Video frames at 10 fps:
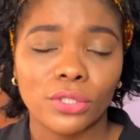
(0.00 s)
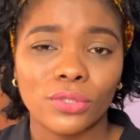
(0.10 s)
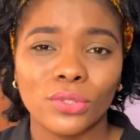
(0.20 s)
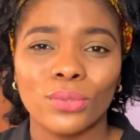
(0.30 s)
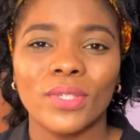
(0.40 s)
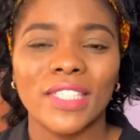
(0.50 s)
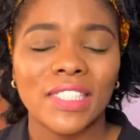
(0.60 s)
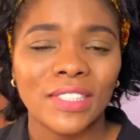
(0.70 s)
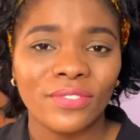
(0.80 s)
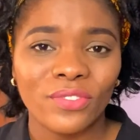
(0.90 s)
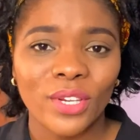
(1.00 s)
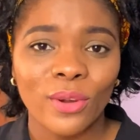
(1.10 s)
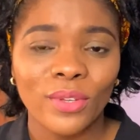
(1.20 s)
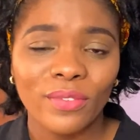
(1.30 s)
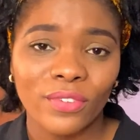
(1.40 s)
So it is
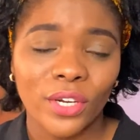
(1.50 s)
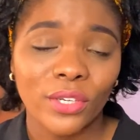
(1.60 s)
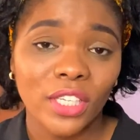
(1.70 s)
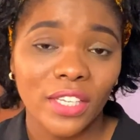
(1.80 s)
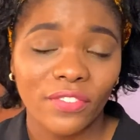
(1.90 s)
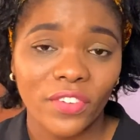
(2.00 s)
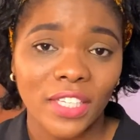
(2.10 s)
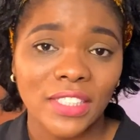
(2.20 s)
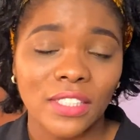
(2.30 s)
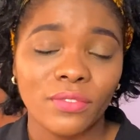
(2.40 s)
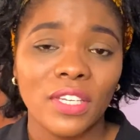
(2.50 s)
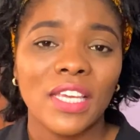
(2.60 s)
very, very effective